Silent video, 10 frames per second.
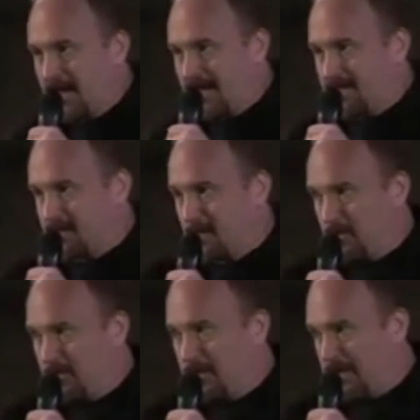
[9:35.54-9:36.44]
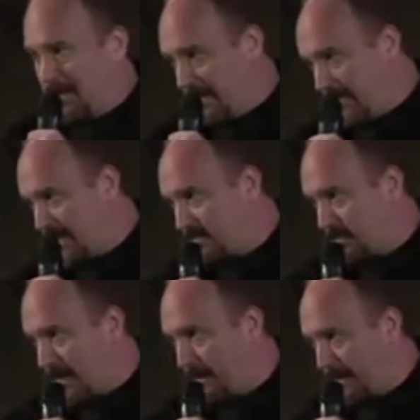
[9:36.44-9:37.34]
So thanks for
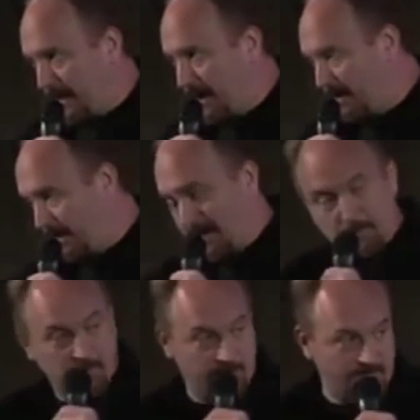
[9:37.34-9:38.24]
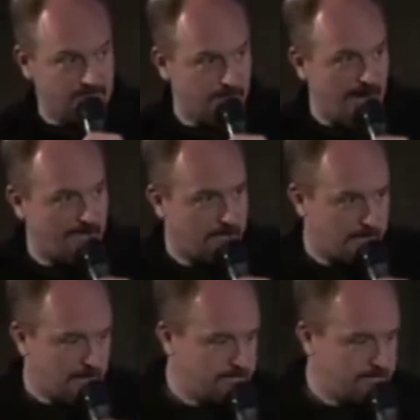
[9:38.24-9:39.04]
coming and honoring him, and thanks for having me.